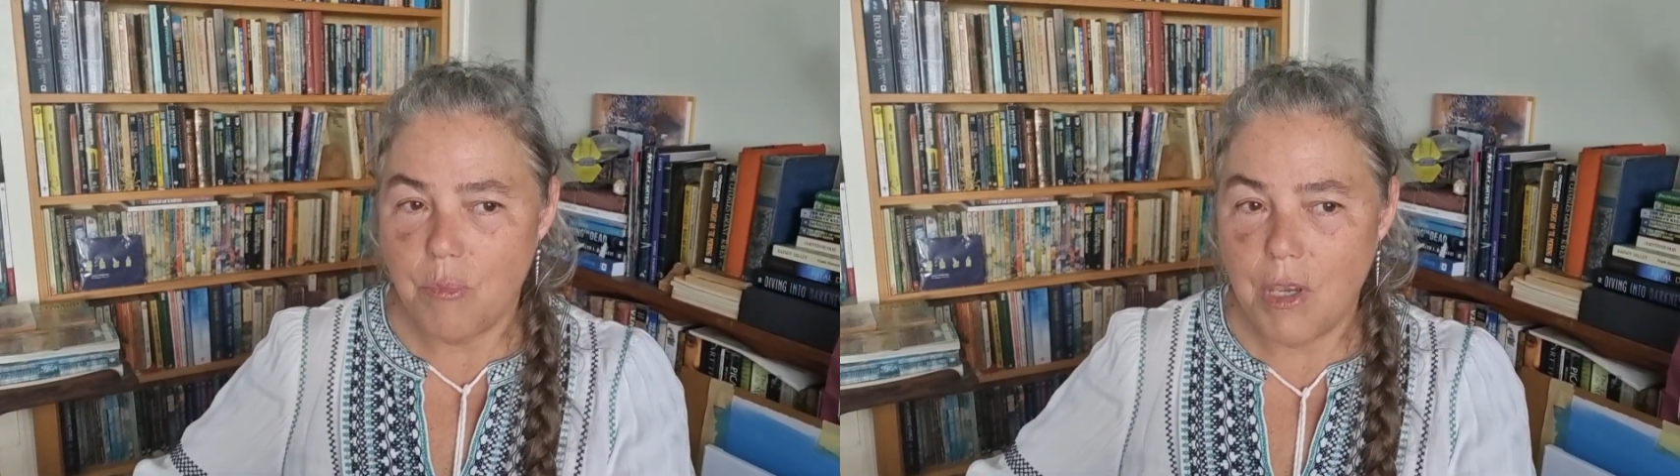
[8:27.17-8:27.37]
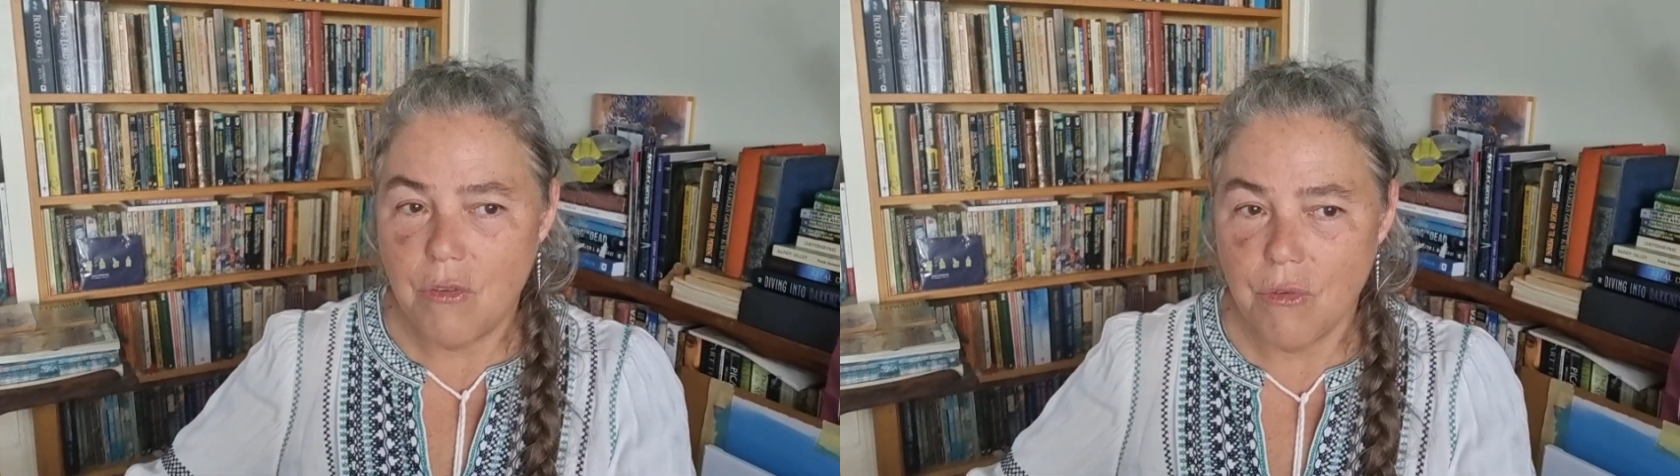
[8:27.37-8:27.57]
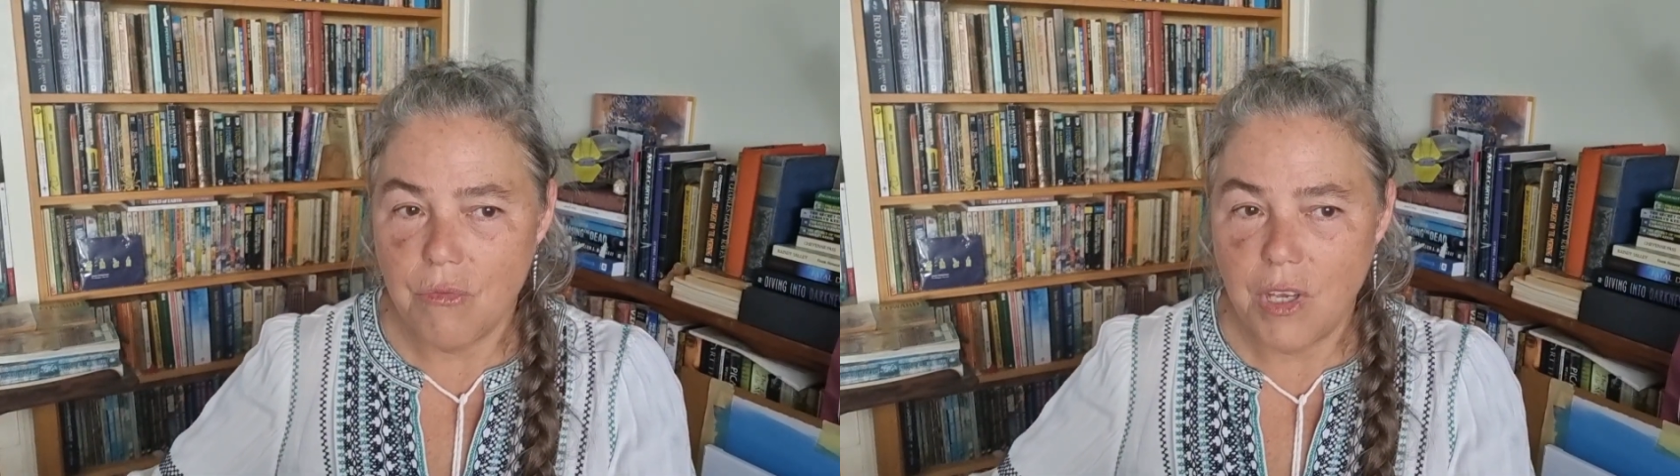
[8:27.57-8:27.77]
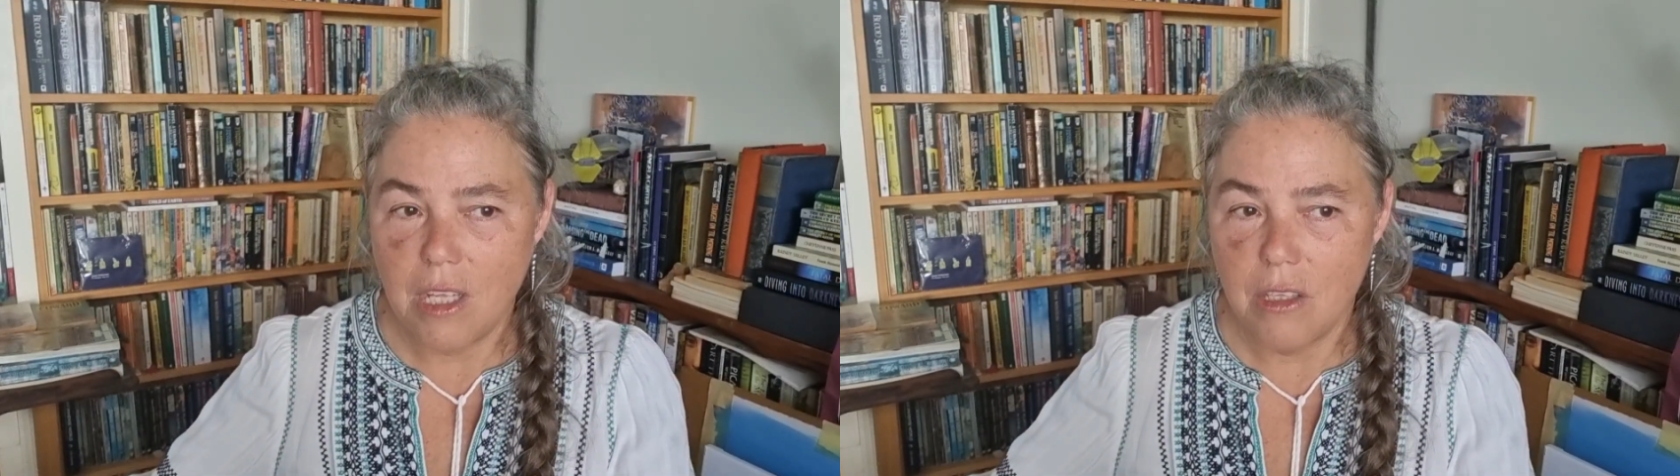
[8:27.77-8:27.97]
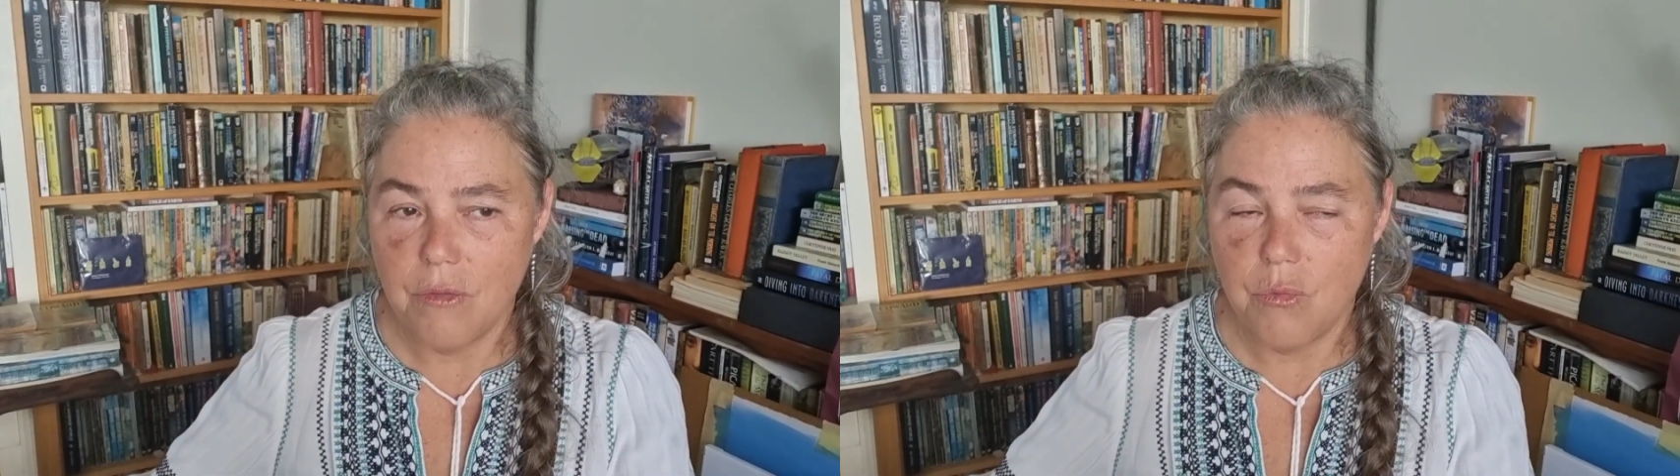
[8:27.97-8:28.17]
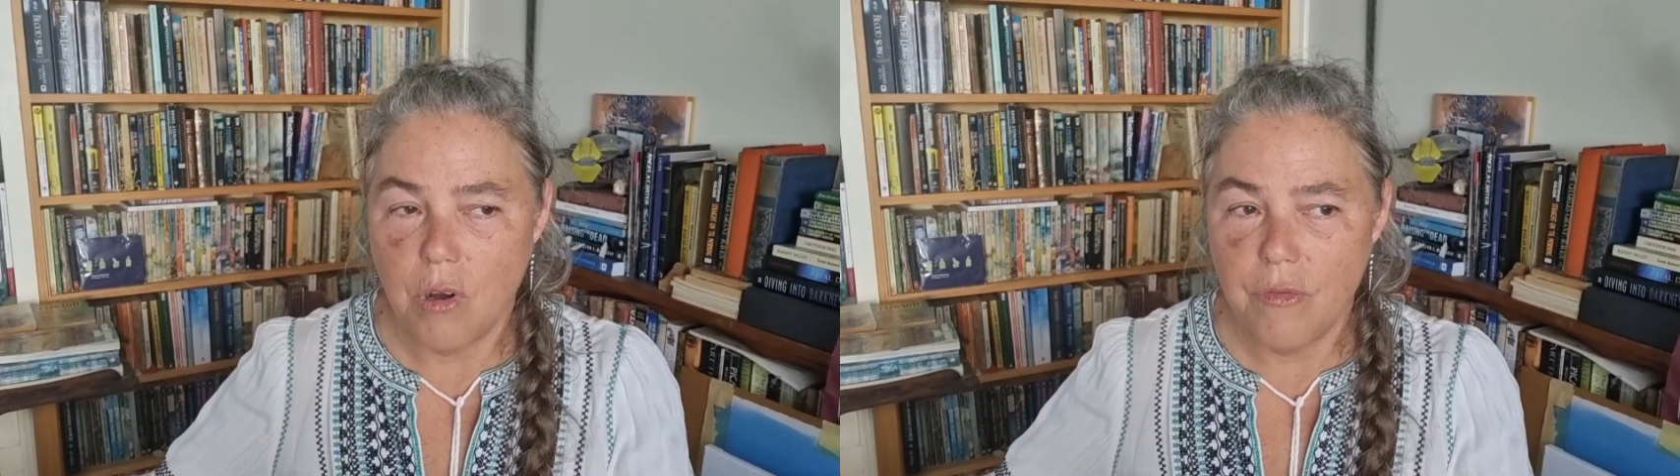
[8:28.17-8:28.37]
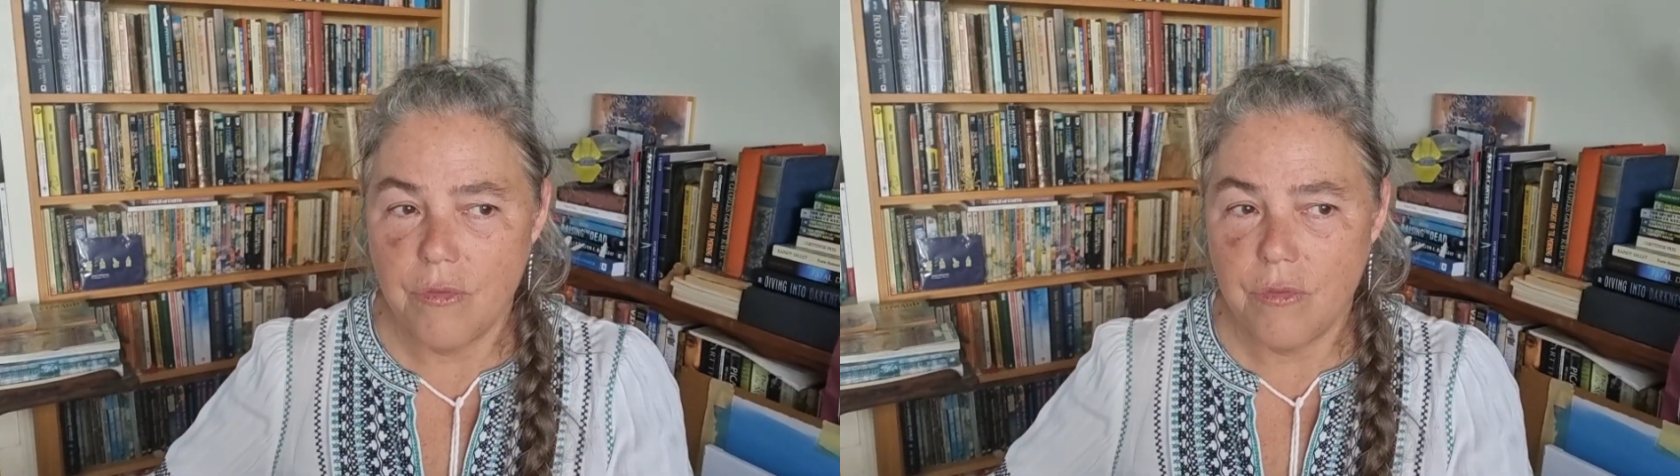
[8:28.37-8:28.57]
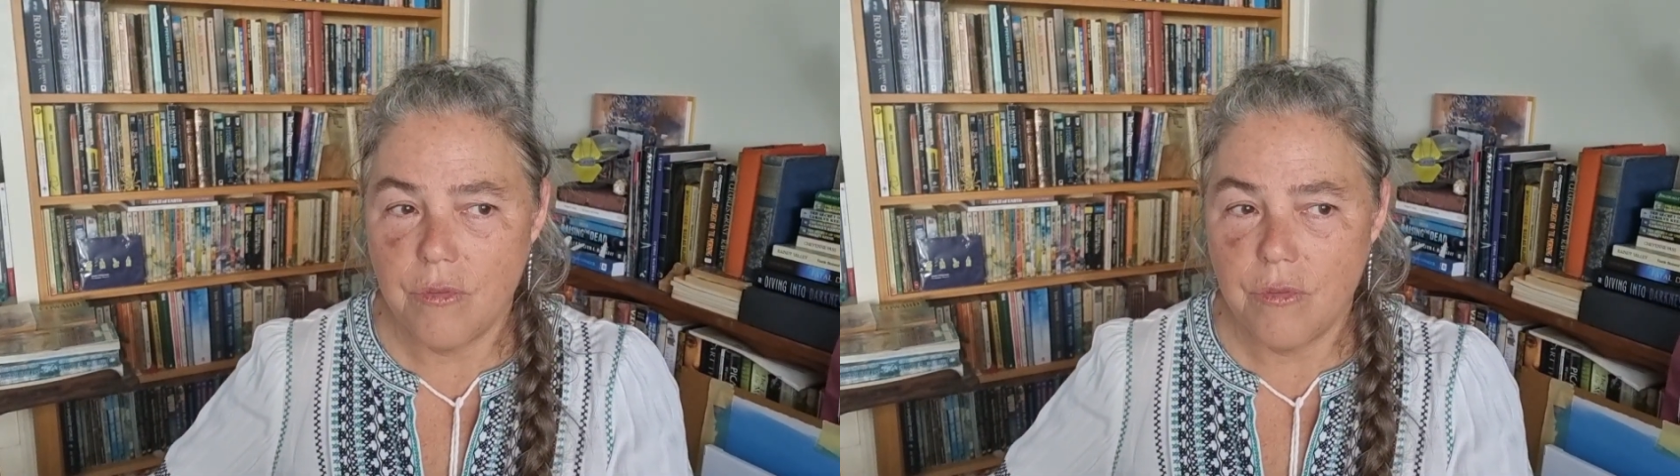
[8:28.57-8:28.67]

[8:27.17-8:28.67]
big reveal of what